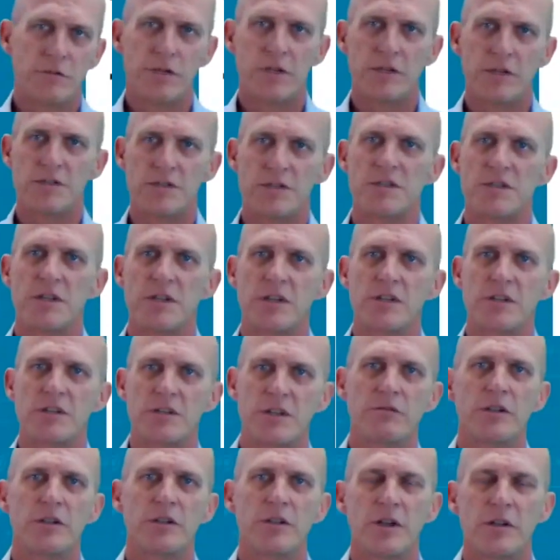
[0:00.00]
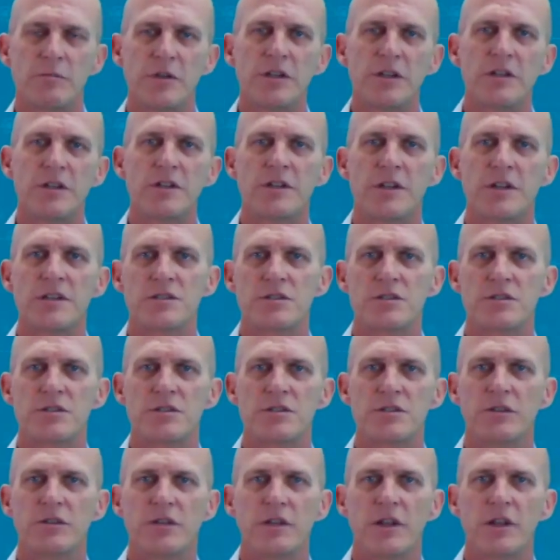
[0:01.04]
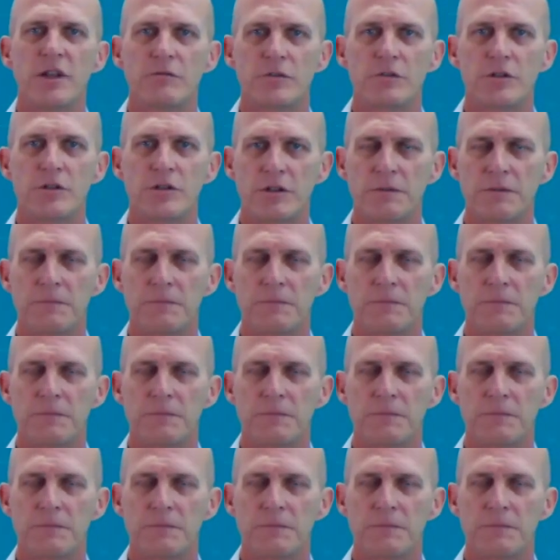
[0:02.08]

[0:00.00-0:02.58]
as I said, several IP tests on that network.